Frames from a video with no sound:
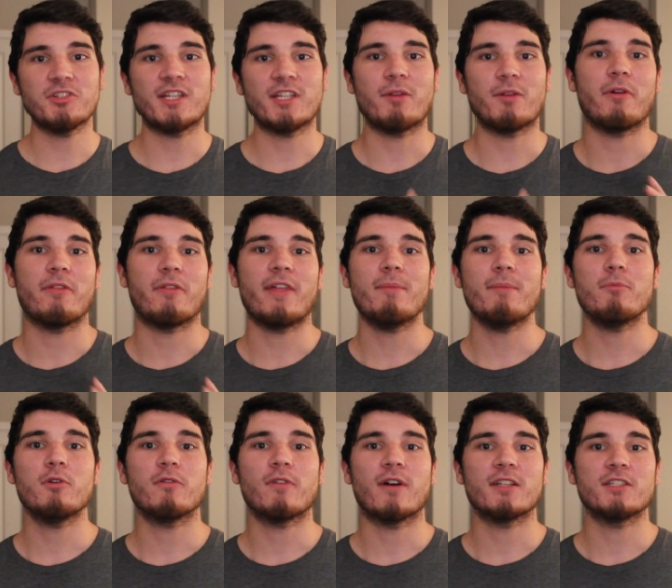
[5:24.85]
I will then
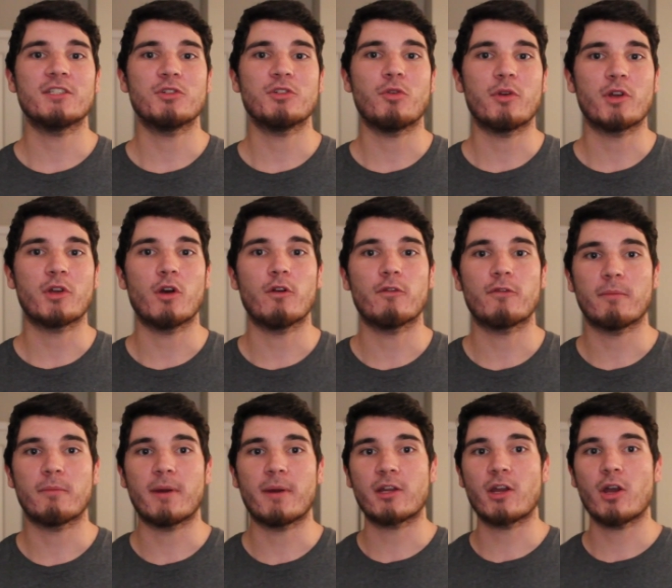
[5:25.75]
move on to going over
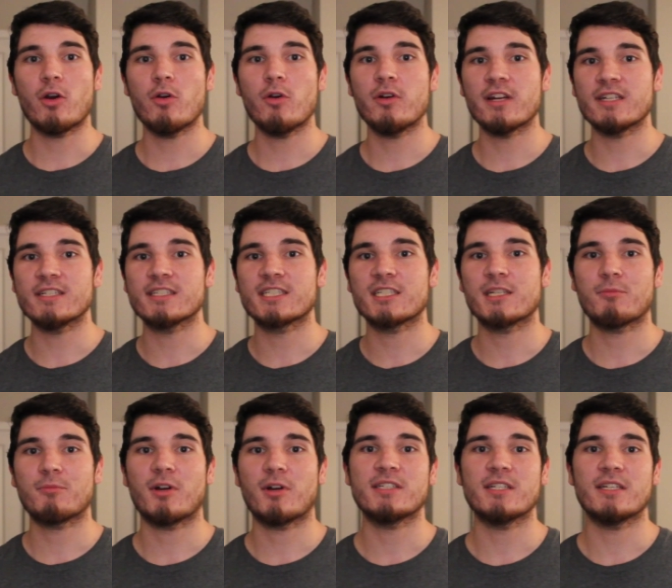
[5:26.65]
my code and
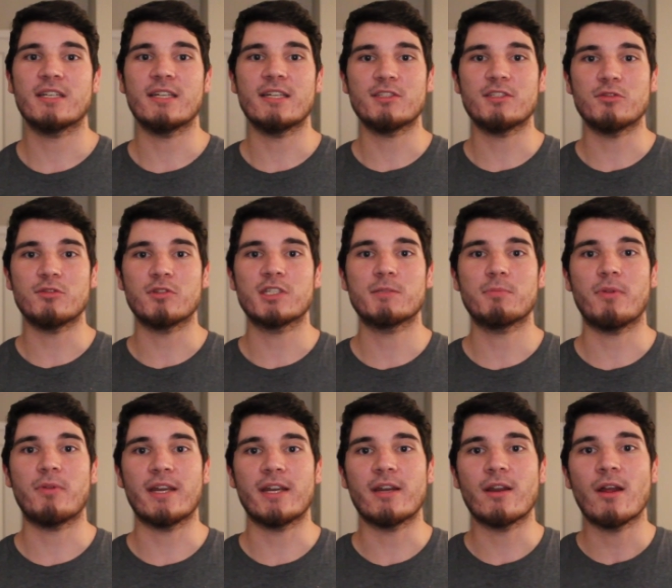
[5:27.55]
summarizing it to
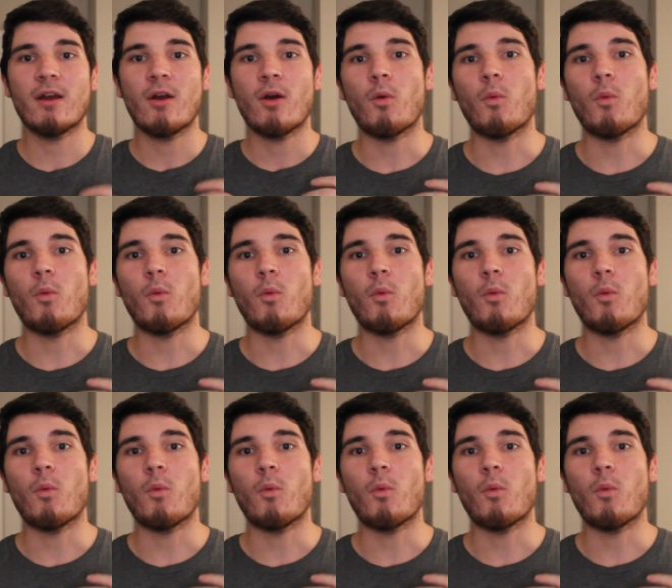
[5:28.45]
explain